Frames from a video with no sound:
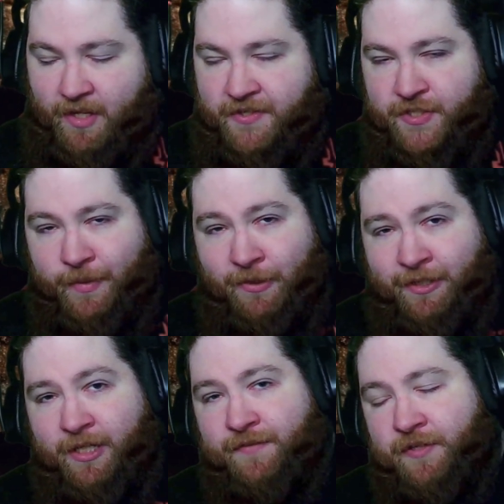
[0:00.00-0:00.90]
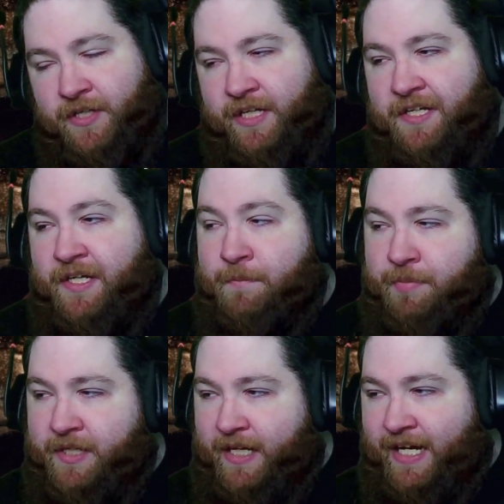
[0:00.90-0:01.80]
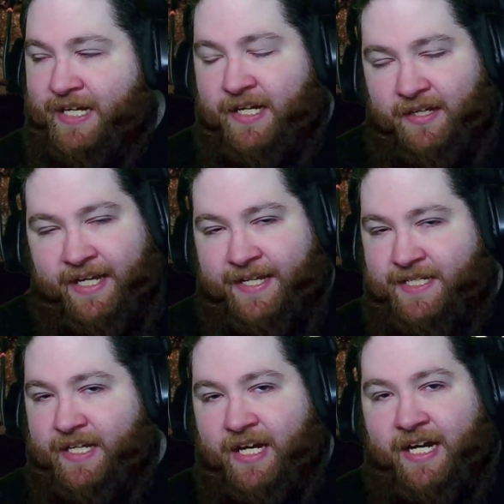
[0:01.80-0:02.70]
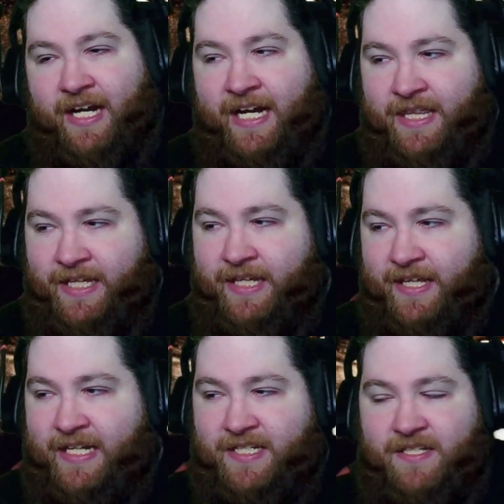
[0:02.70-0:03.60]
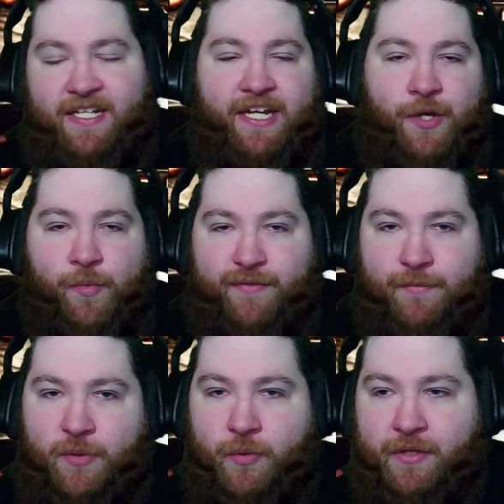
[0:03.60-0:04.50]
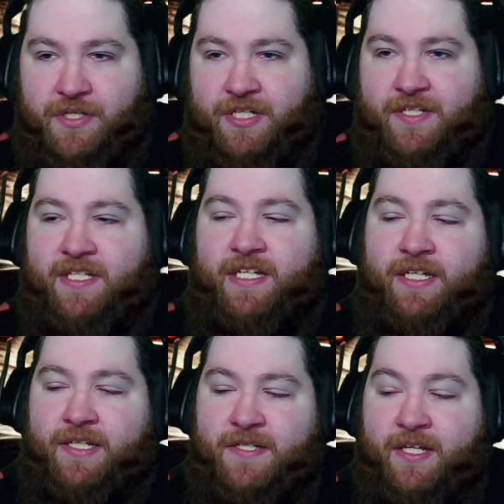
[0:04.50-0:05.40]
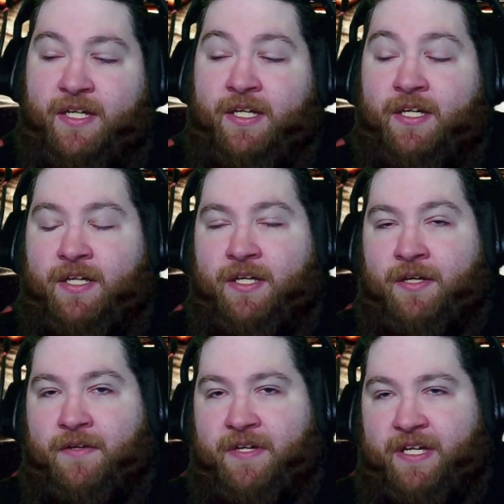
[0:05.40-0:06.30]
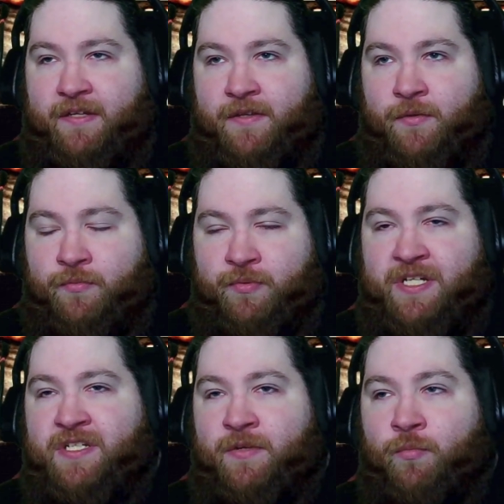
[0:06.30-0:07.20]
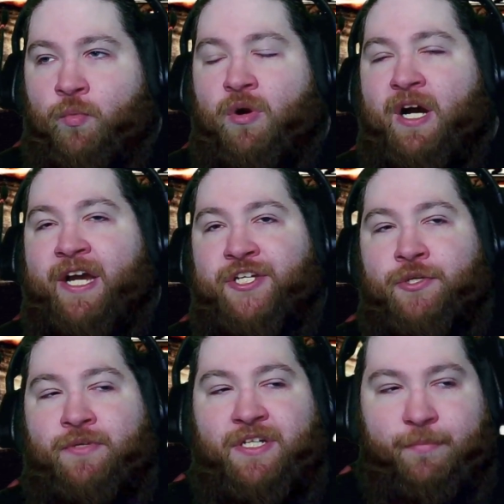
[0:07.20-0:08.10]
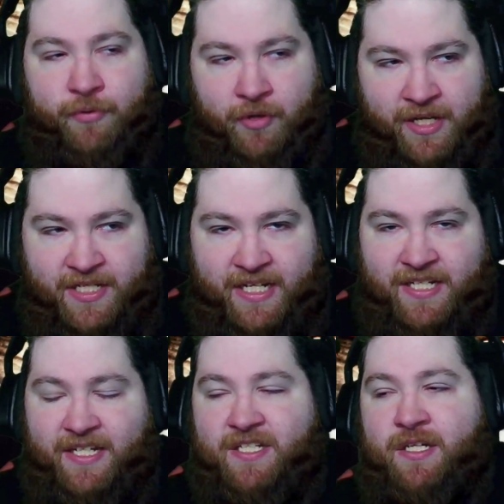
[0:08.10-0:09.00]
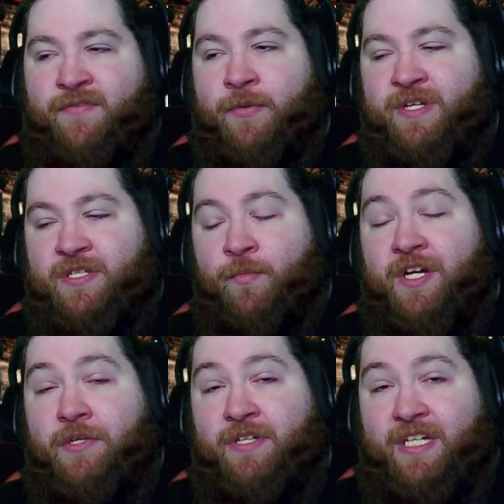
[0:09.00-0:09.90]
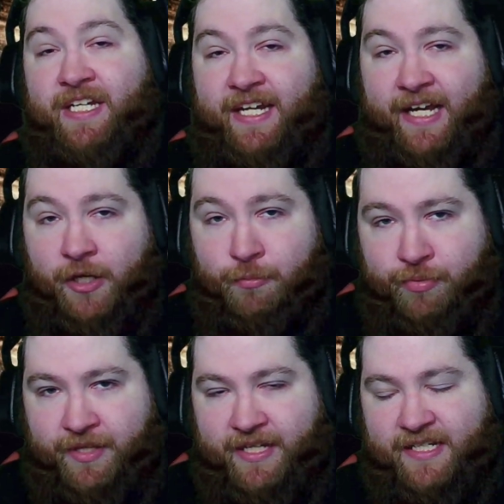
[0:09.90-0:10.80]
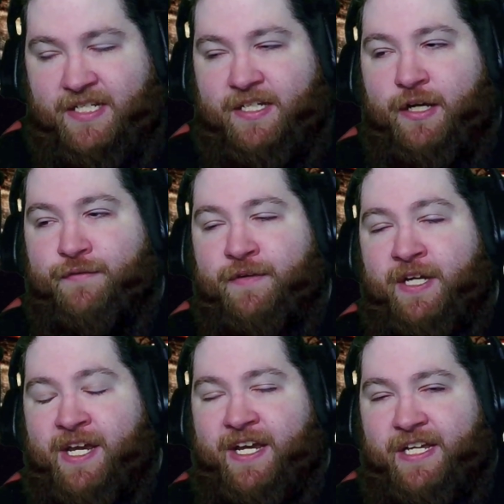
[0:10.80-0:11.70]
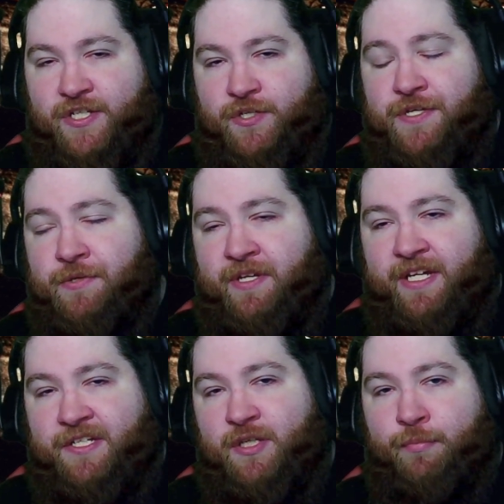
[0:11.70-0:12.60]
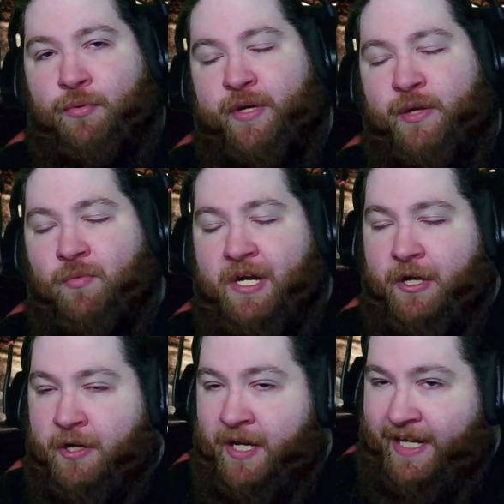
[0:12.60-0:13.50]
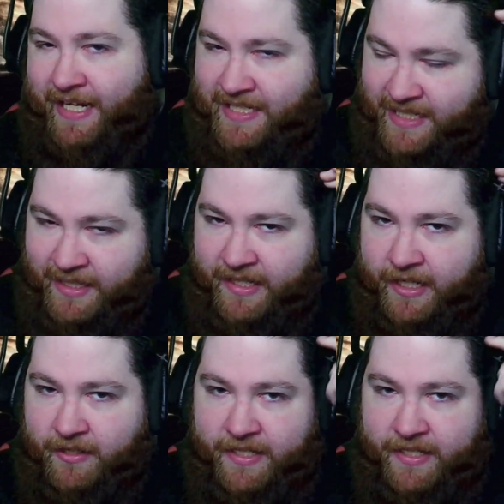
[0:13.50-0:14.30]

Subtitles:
So we're going off the good ending, but like I said, I think that's the takeaway from Origins, is the reason why you need to process that stuff, the reason why you need to get help with that stuff, is so you can get to the point where it's in there.